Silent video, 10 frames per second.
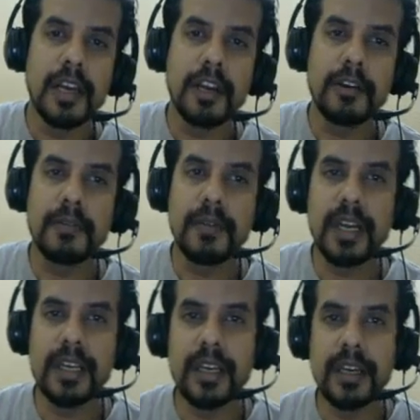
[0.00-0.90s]
Hello
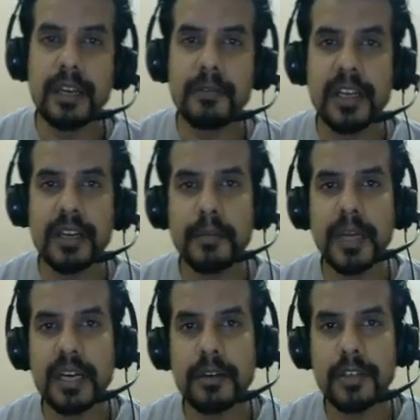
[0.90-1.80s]
everyone and welcome
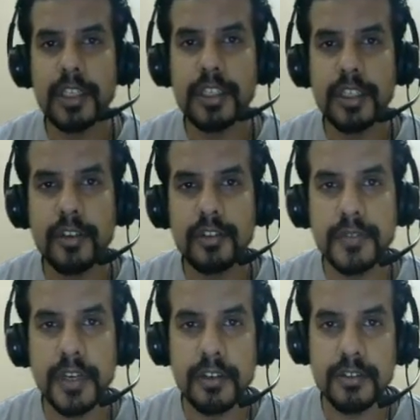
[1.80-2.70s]
back to TG Guru's
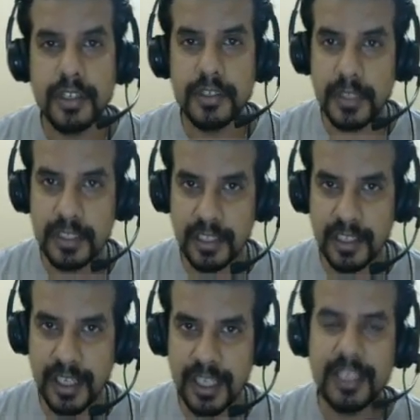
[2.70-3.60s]
video series once
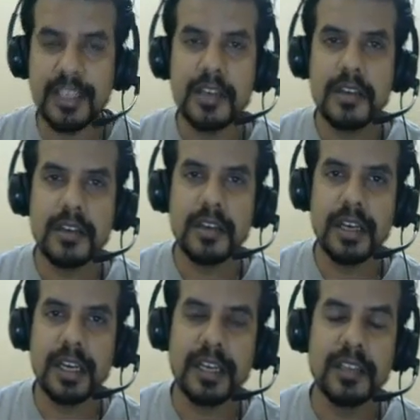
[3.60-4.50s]
again.
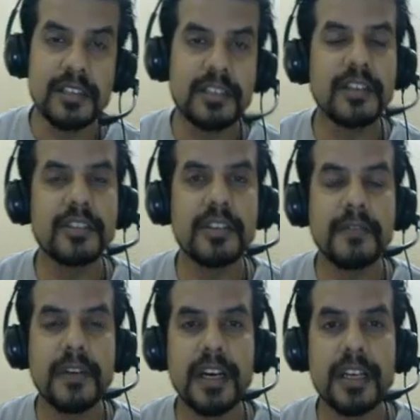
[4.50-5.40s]
And in this series of
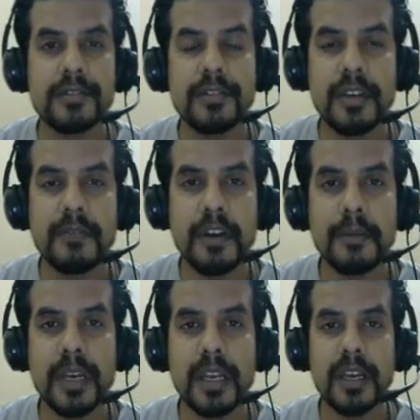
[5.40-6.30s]
ours, today we would
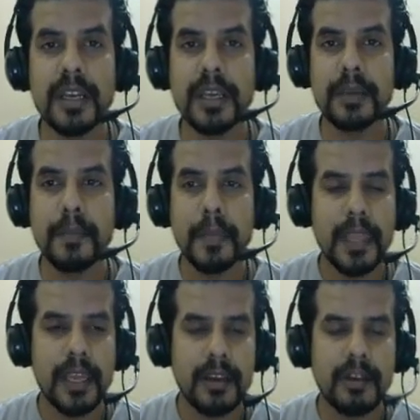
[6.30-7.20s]
be learning,
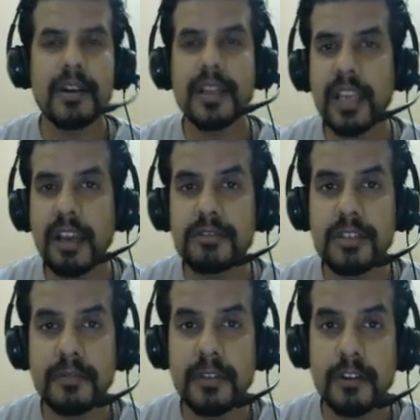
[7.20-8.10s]
or rather I would
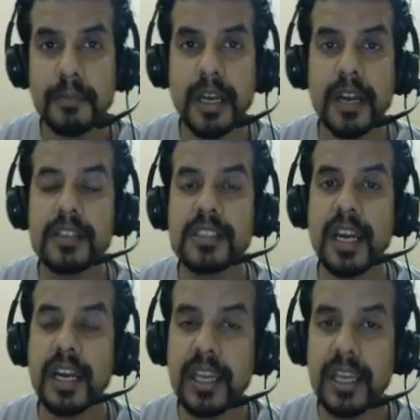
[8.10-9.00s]
say we would be
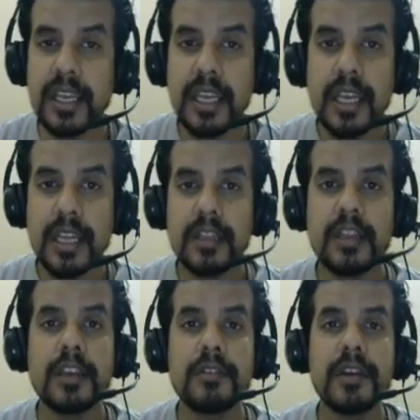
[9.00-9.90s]
understanding
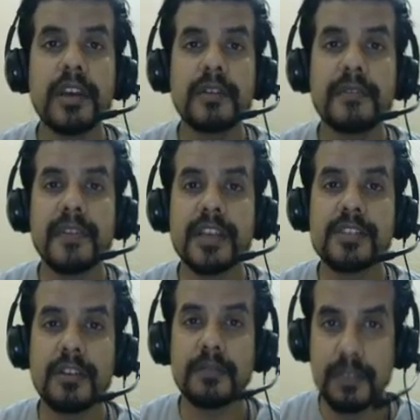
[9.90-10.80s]
the new
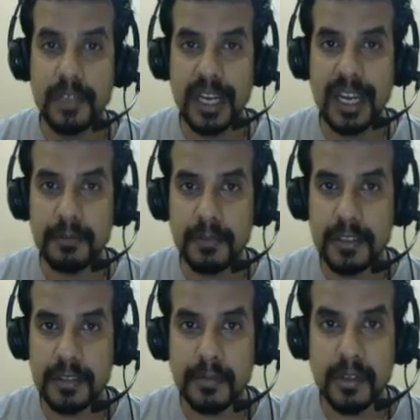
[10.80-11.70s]
interface of Google
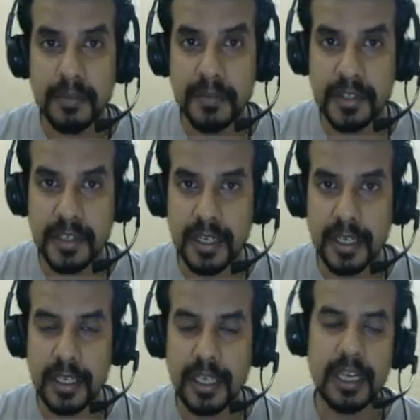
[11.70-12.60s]
AdWords more
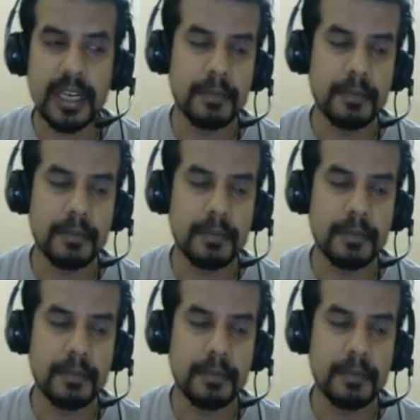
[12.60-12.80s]
efficiently.